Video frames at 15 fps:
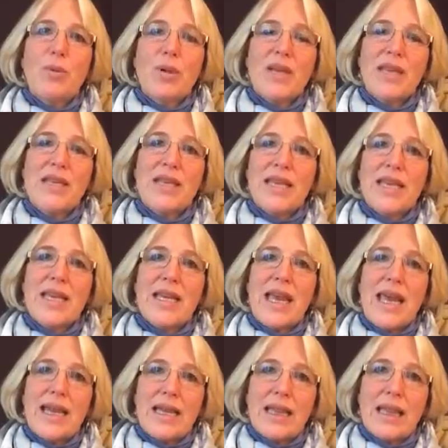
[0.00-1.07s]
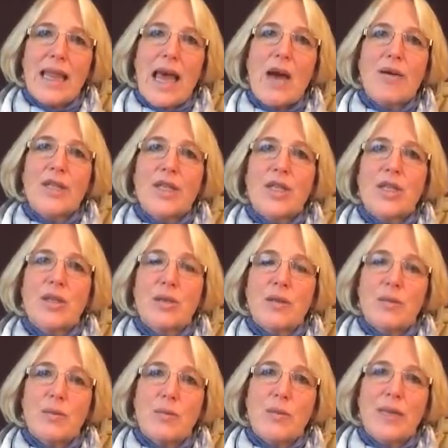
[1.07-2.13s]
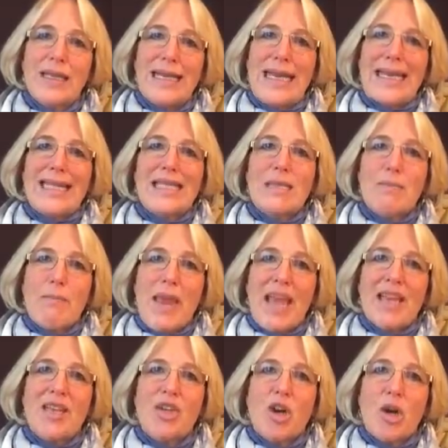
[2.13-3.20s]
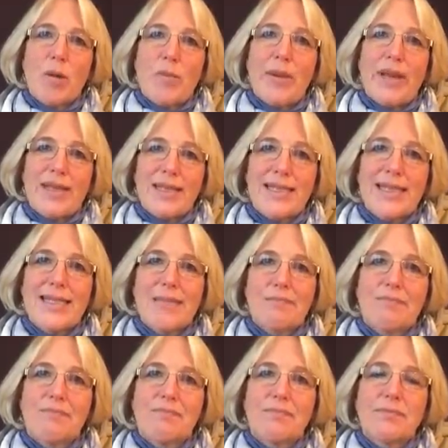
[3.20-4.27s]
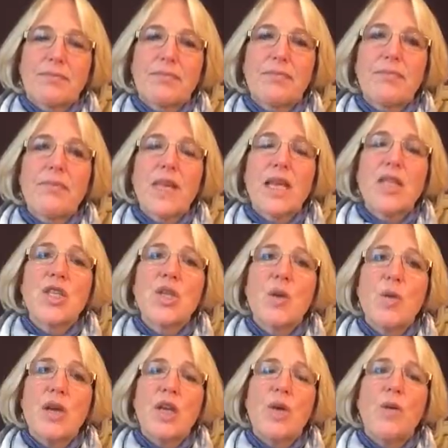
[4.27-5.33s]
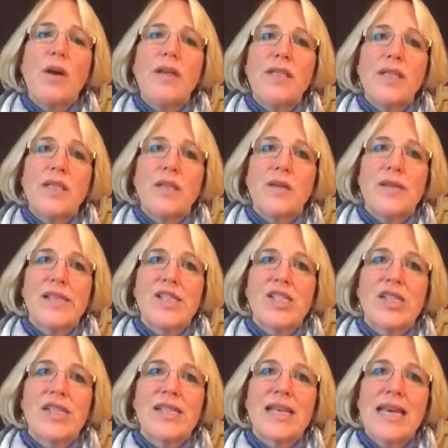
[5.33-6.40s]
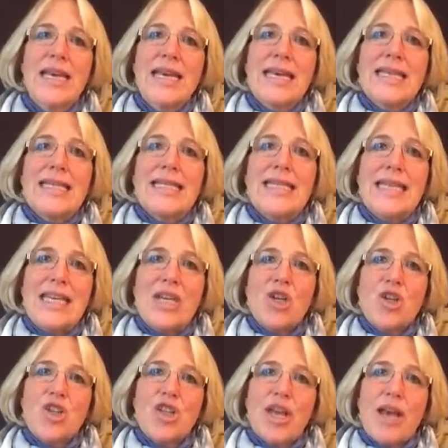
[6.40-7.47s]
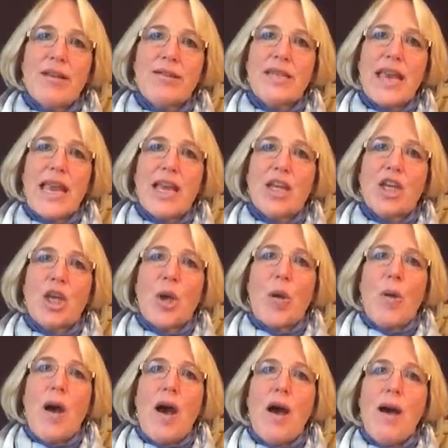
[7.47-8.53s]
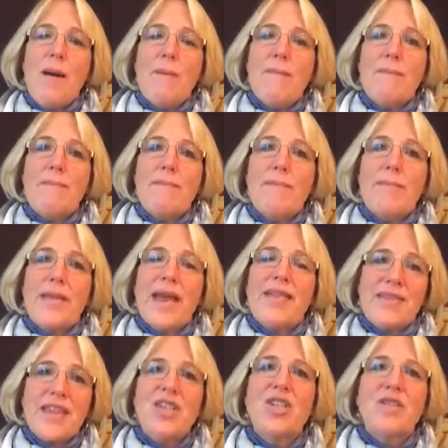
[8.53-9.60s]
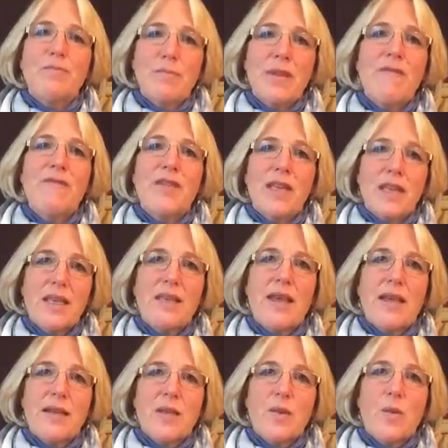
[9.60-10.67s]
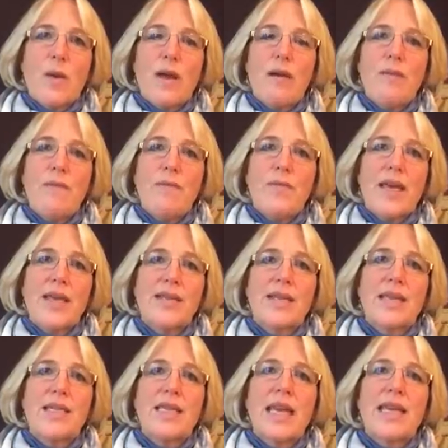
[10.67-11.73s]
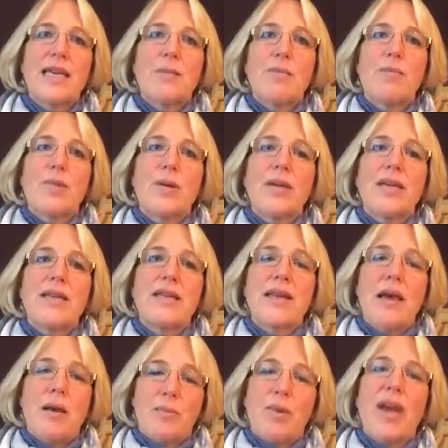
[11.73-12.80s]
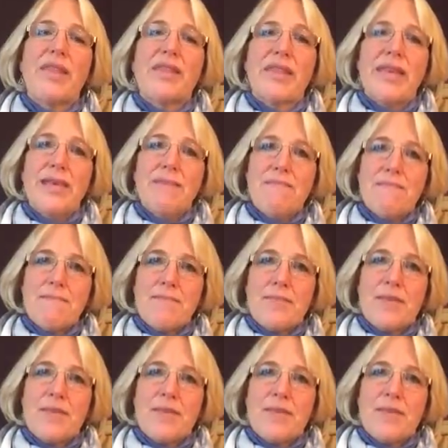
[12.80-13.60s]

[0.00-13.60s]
breathe in and allow it to really expand our bellies. And so what you want to do is just see your child's hand go up, and they should be feeling that as well as they take a breath in,